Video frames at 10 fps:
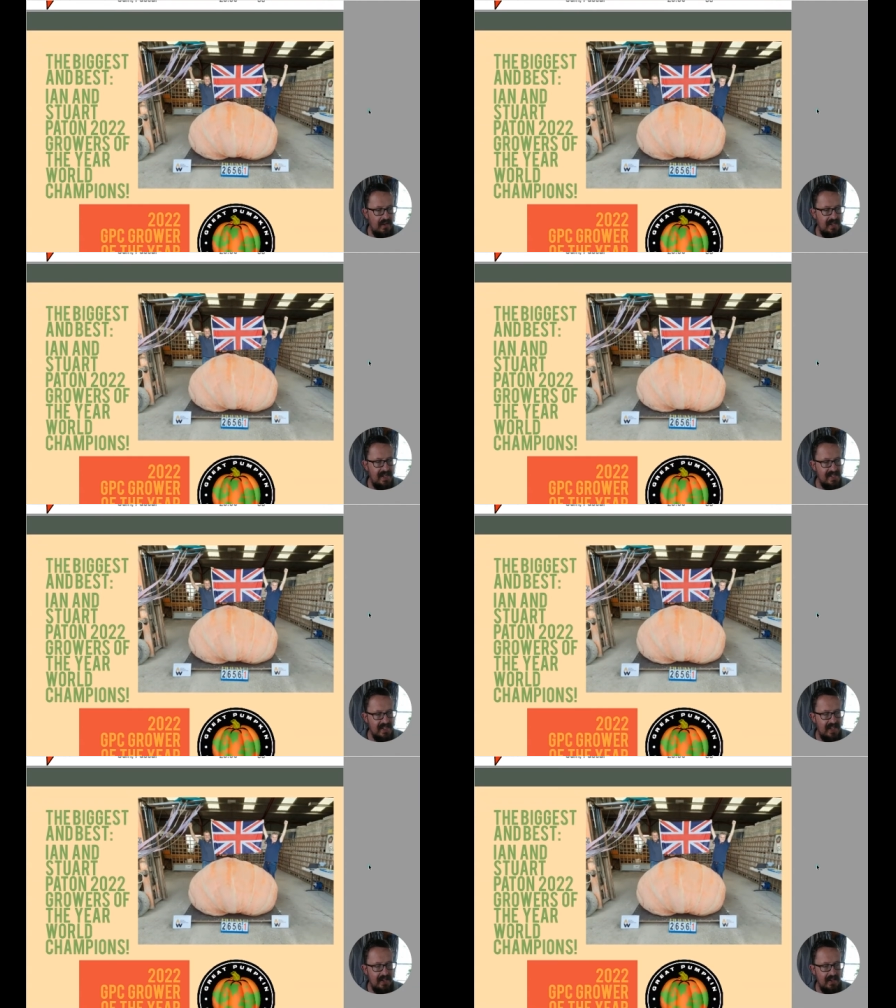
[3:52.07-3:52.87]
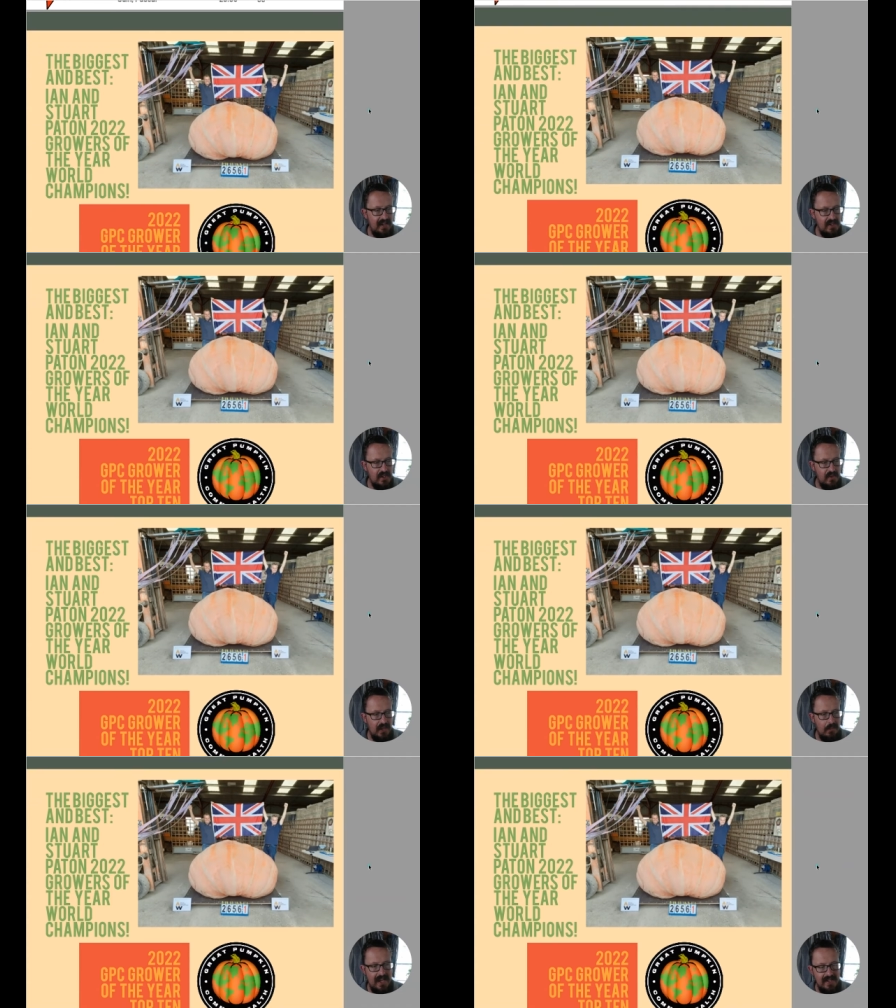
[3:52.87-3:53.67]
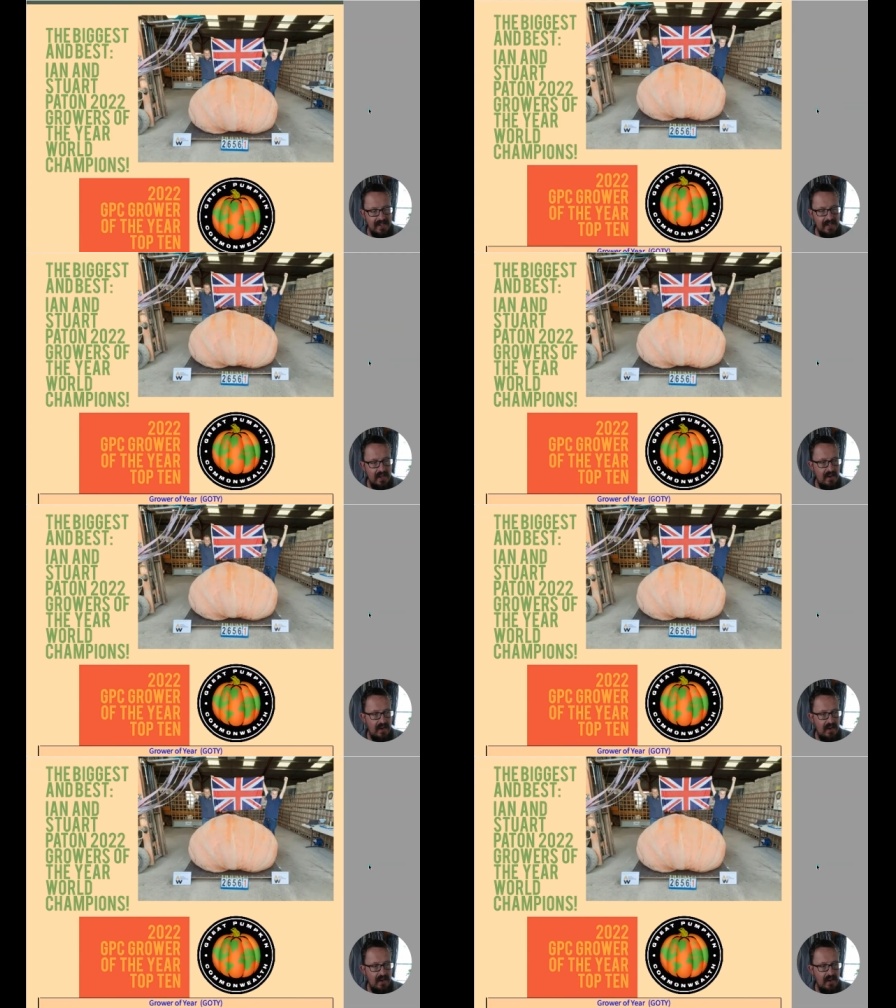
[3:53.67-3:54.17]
Here's Ian and Stuart Patton.